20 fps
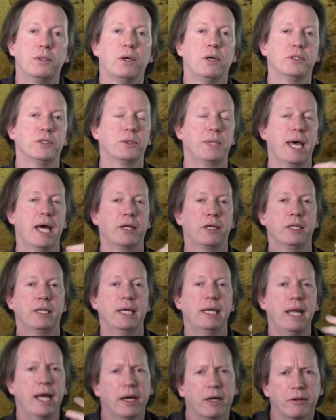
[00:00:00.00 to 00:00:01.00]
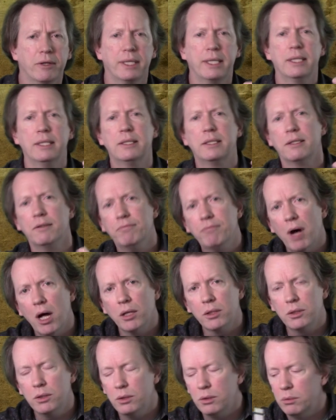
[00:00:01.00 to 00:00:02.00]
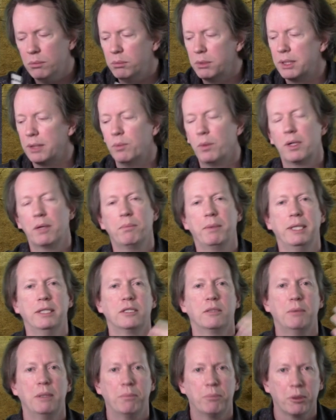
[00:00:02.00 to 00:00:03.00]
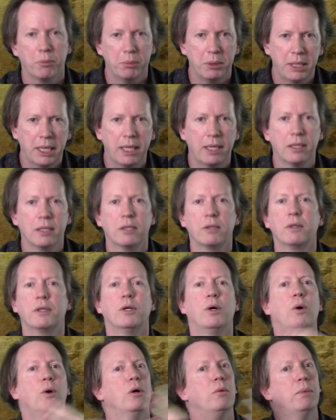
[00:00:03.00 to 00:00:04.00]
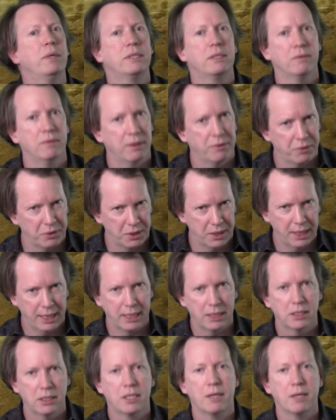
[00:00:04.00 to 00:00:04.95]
also calculate areas and volumes and what it means to be perpendicular and a whole bunch of different things.